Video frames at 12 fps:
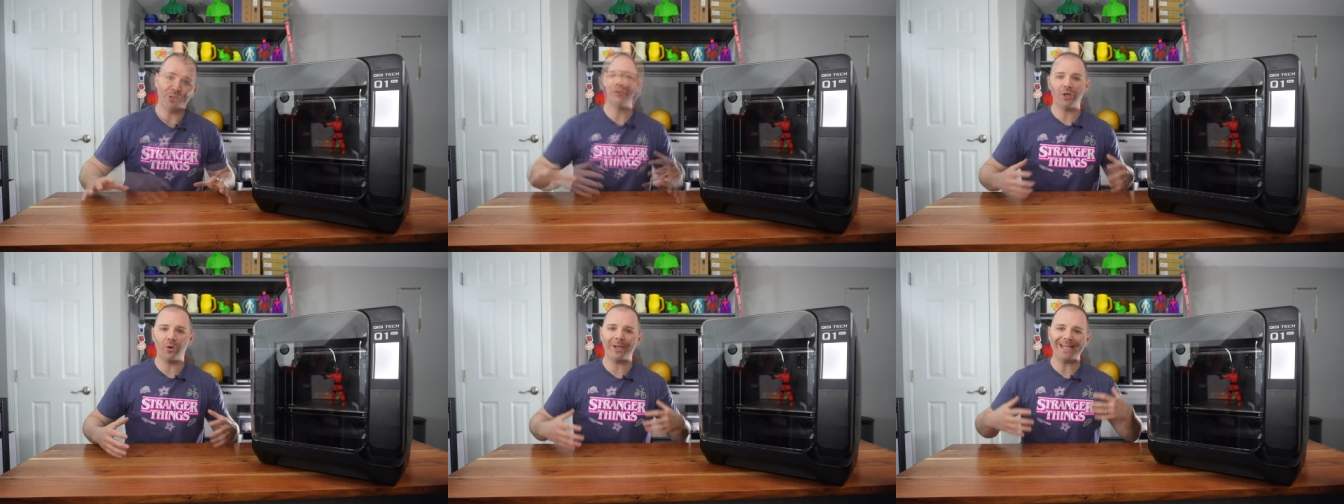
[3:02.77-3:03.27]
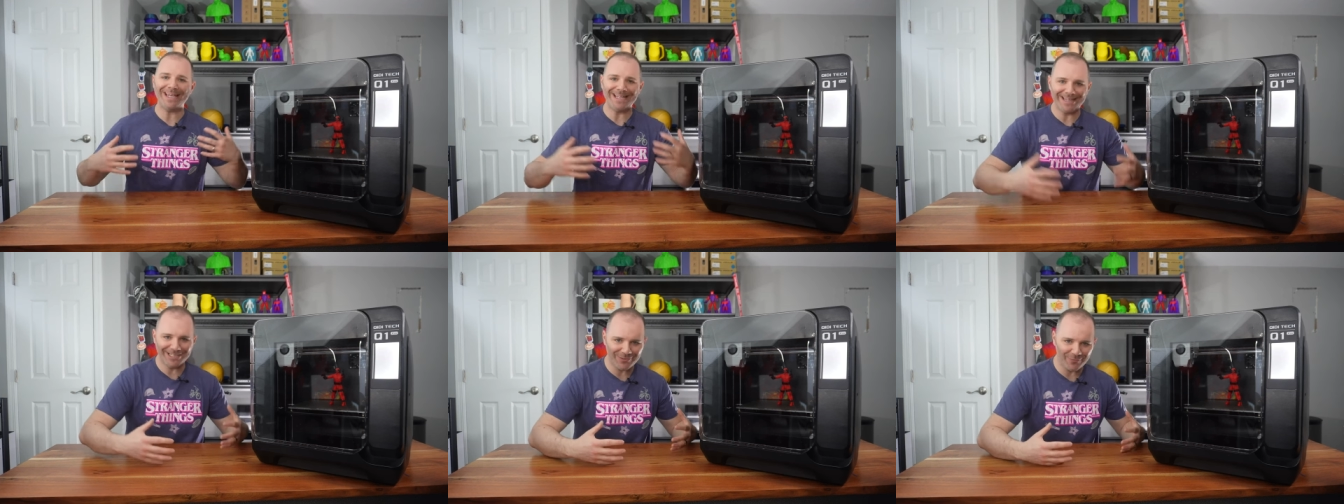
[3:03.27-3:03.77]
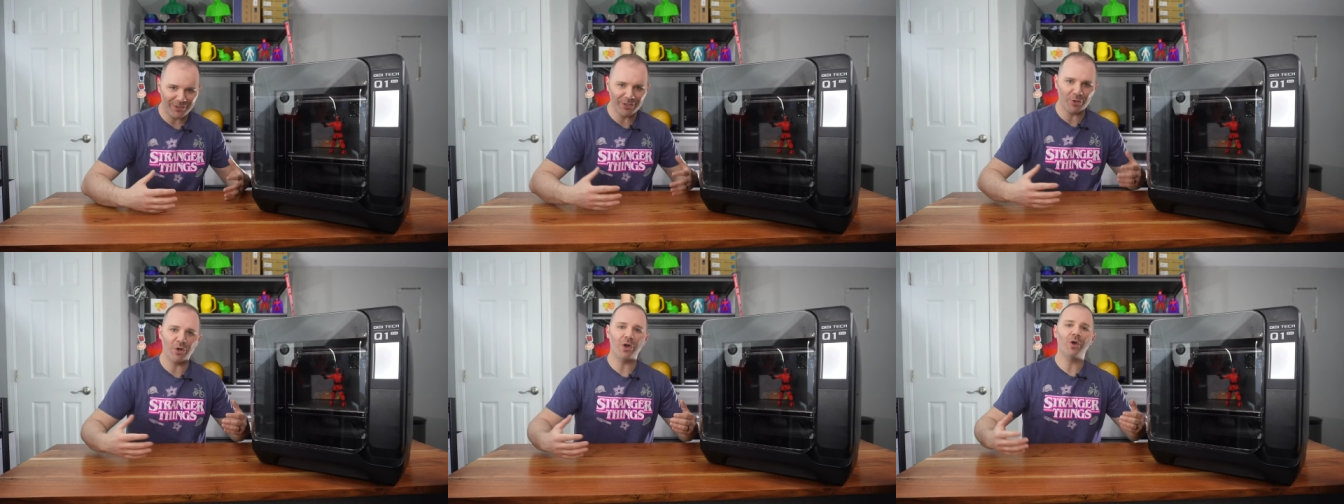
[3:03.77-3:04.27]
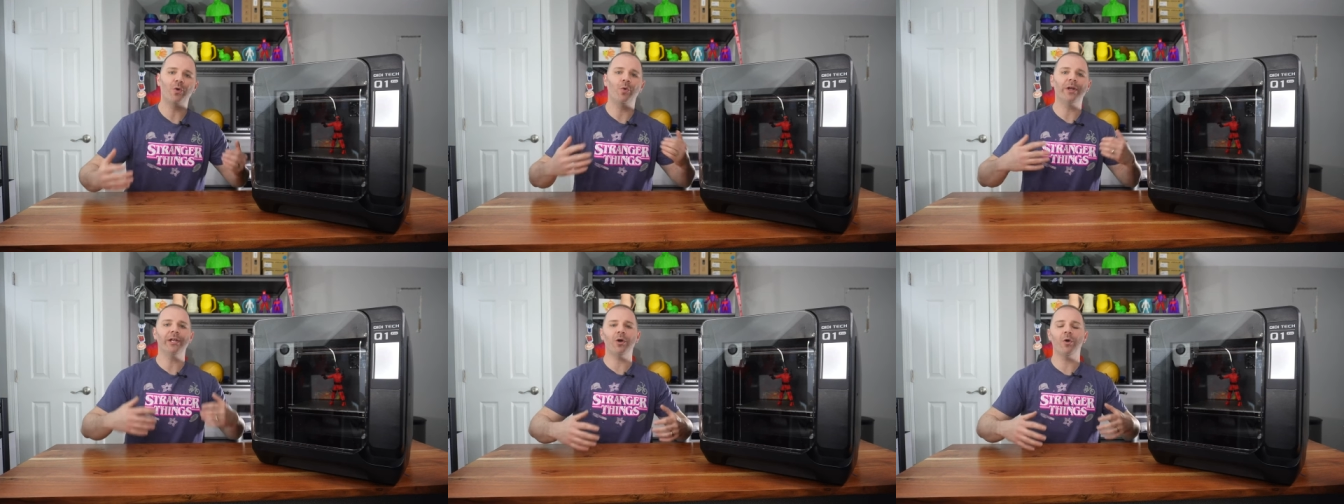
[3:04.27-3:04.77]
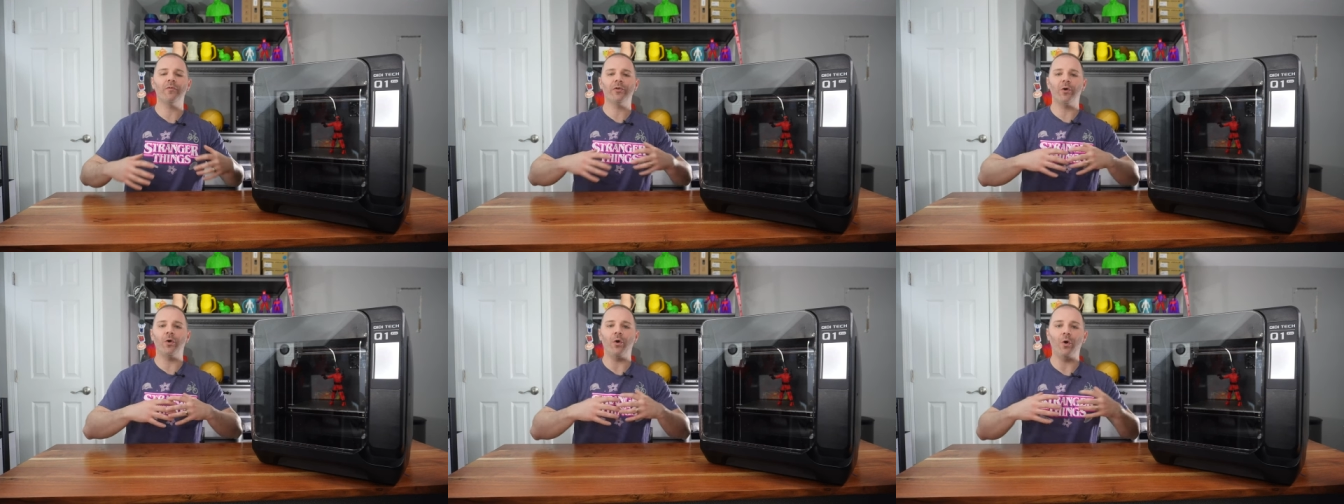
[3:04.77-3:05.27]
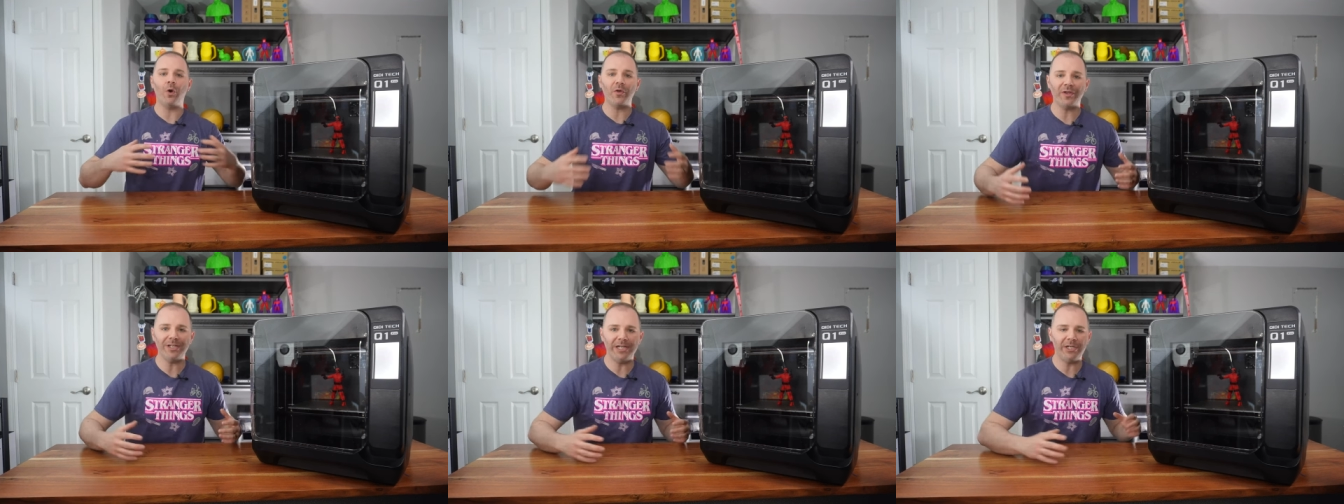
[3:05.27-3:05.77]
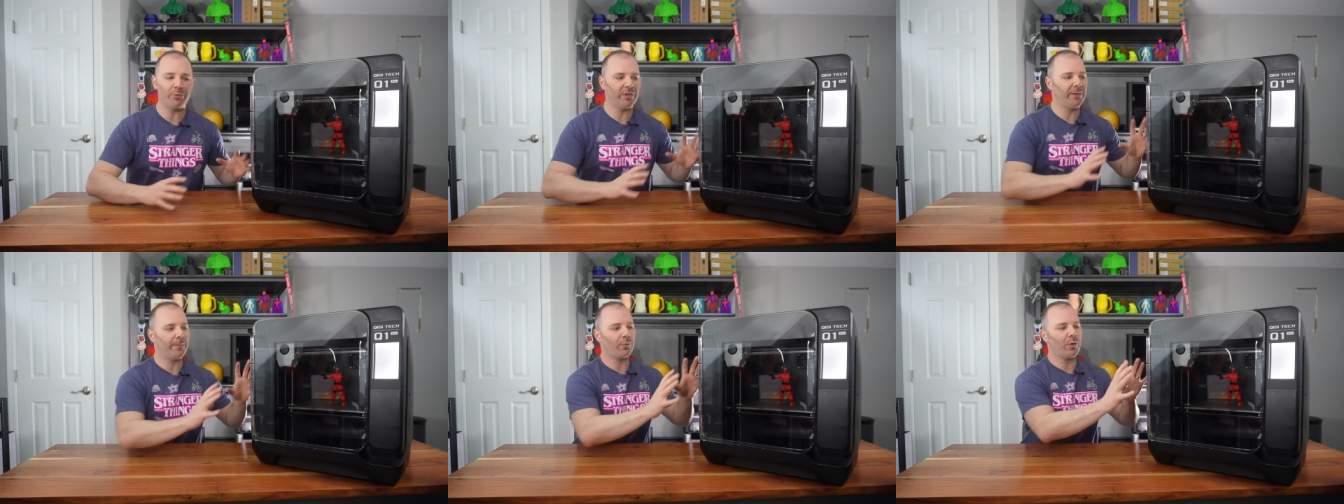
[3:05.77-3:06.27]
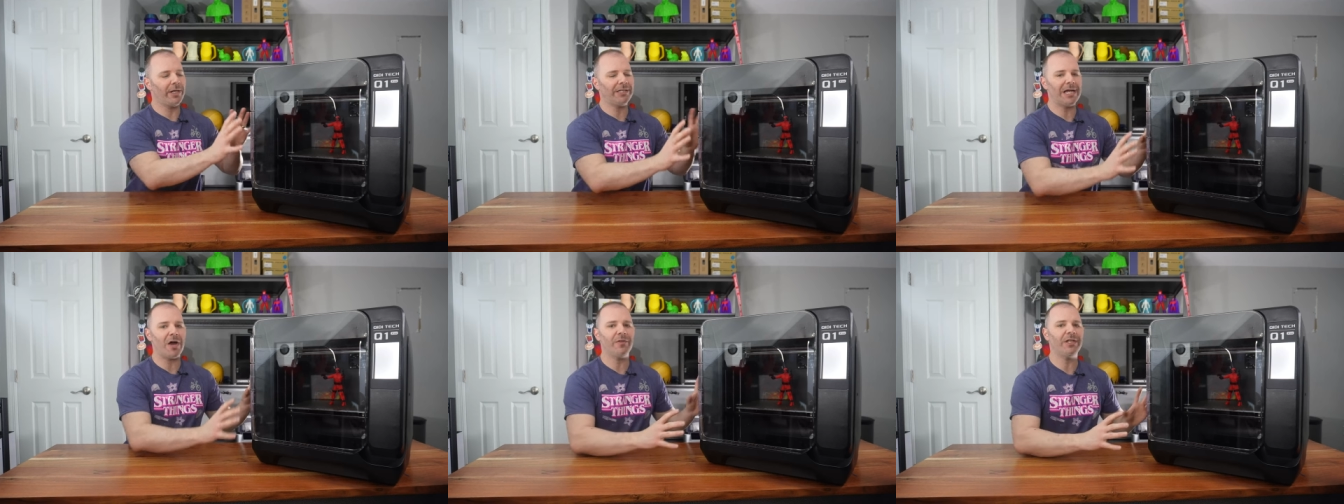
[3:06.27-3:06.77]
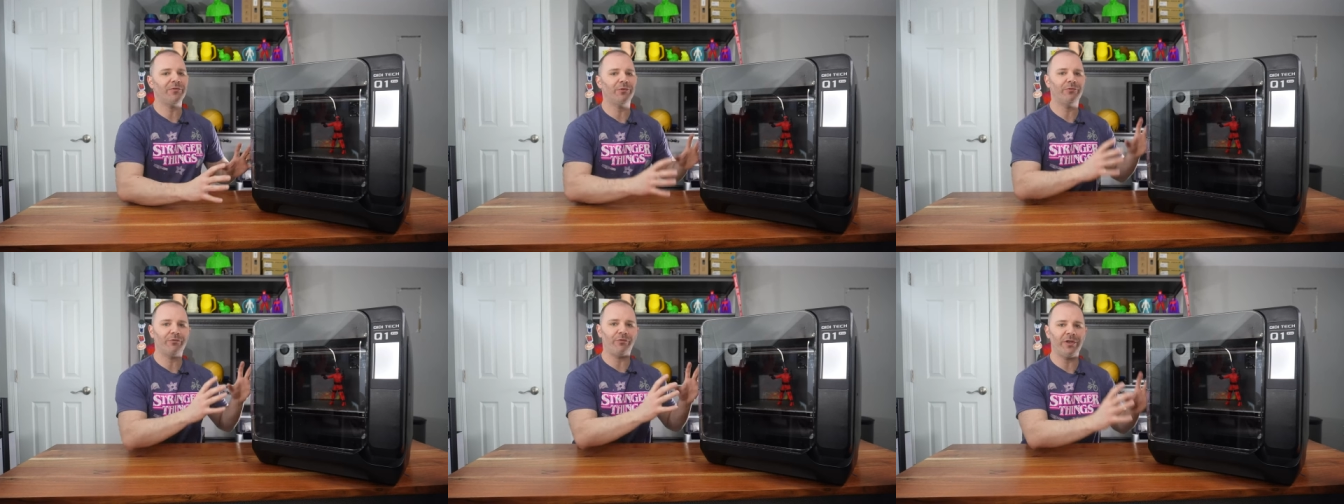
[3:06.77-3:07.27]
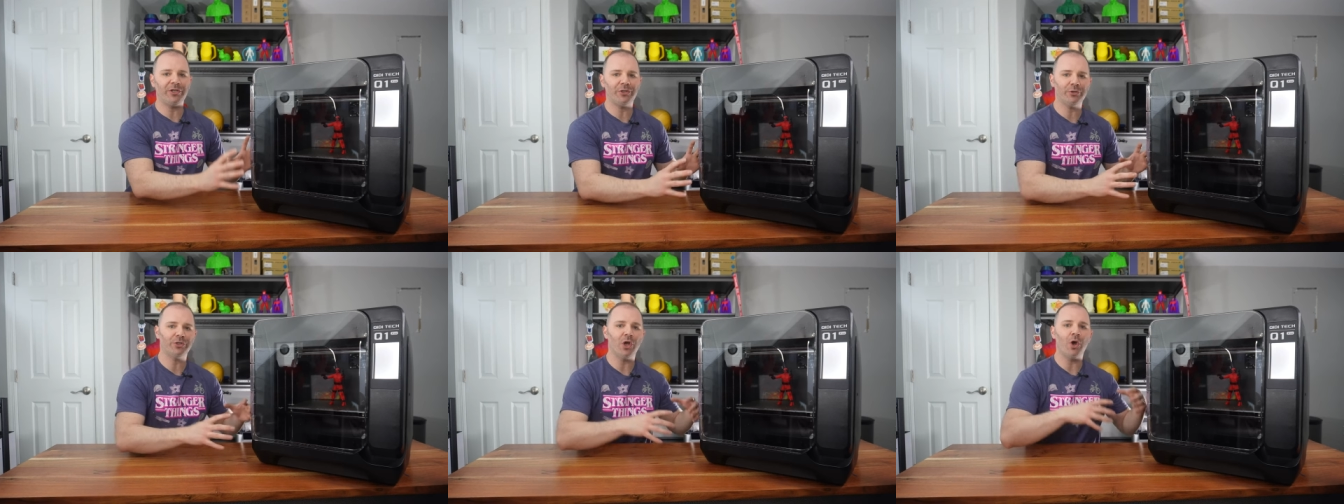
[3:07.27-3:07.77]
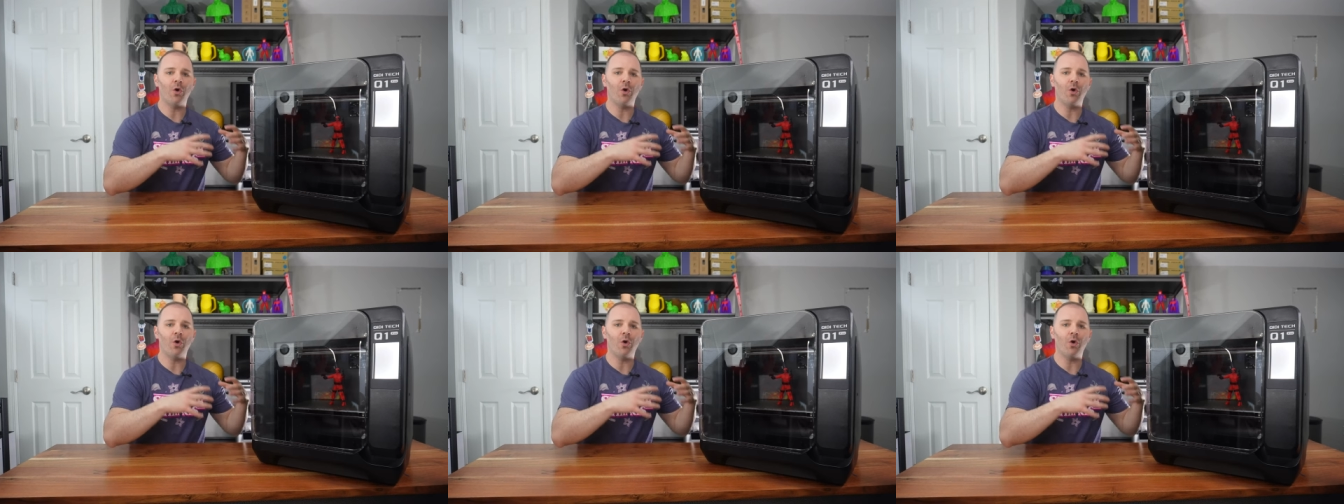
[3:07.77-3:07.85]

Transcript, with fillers: So in this video, we're gonna go over all the nitty gritty, break down the different features,